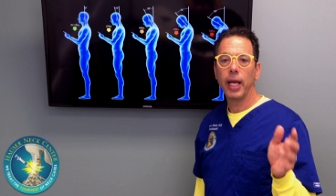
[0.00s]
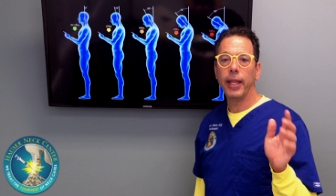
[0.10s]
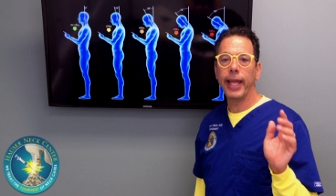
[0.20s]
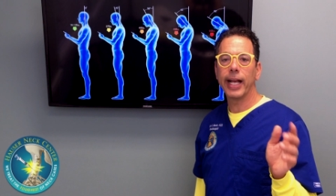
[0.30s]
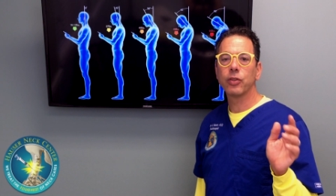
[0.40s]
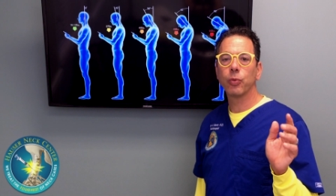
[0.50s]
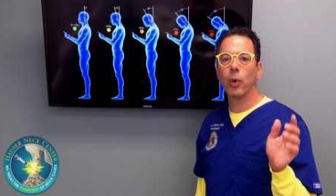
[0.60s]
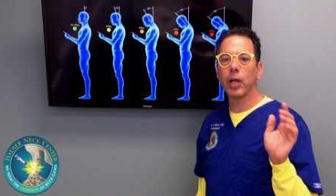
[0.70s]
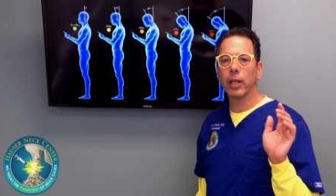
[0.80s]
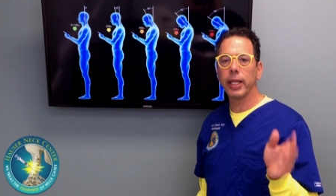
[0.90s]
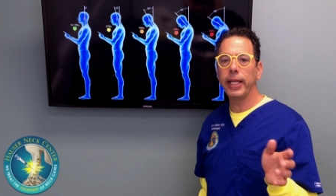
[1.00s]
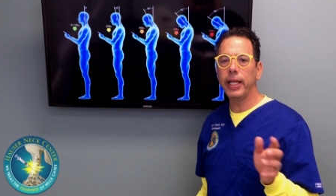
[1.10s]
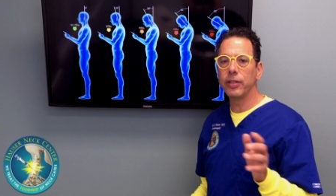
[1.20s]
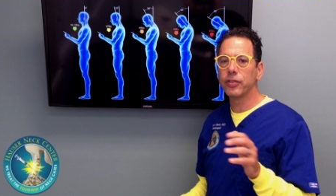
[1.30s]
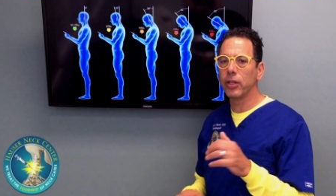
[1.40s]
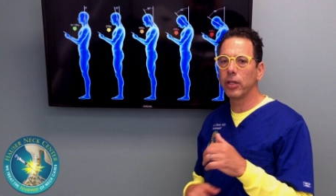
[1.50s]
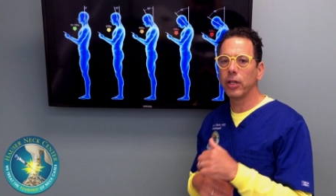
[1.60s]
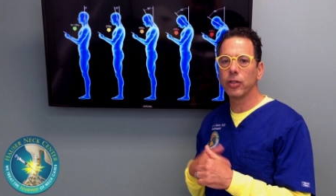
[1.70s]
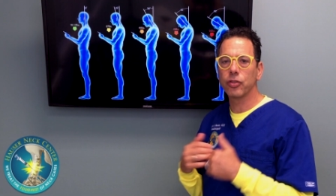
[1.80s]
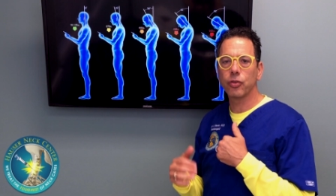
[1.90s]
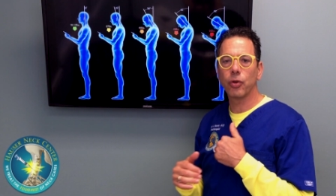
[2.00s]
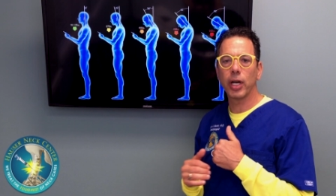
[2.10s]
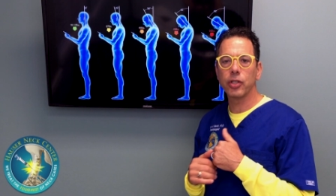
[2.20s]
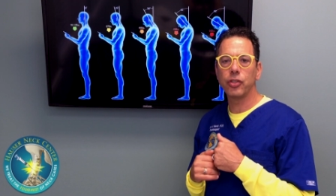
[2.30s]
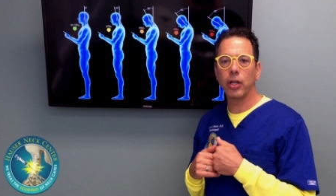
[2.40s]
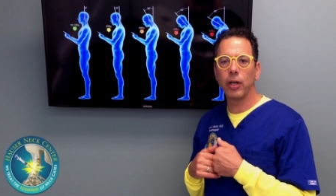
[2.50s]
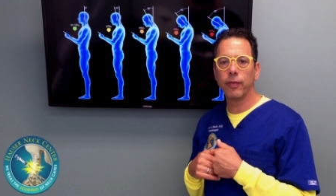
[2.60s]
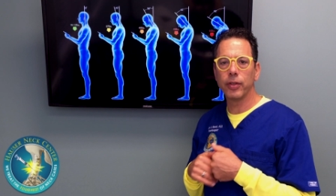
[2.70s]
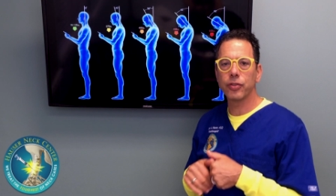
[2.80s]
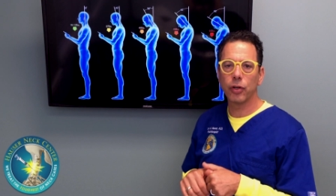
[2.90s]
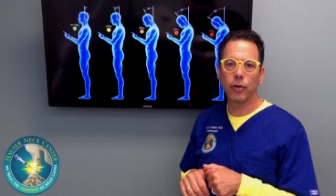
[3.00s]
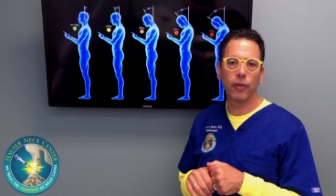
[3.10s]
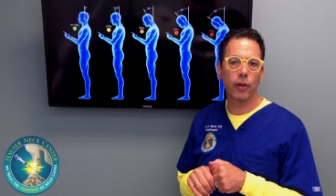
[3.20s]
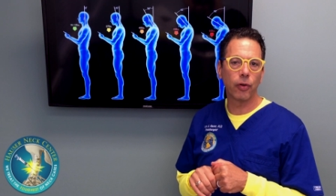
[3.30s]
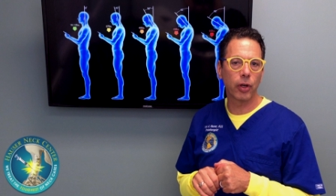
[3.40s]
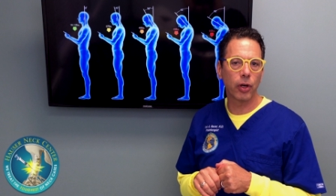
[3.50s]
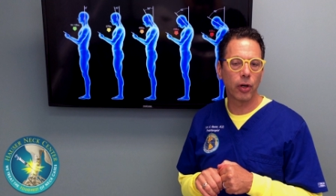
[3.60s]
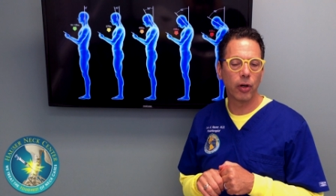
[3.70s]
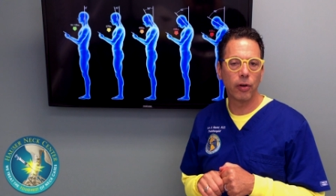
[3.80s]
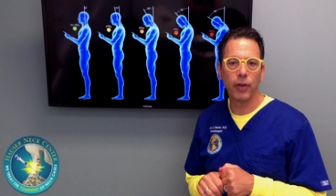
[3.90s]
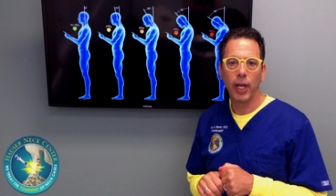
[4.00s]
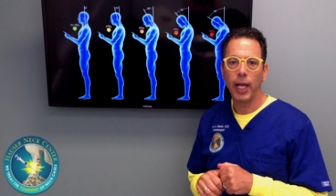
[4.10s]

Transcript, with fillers: and that's what leads to the destruction of the cervical curve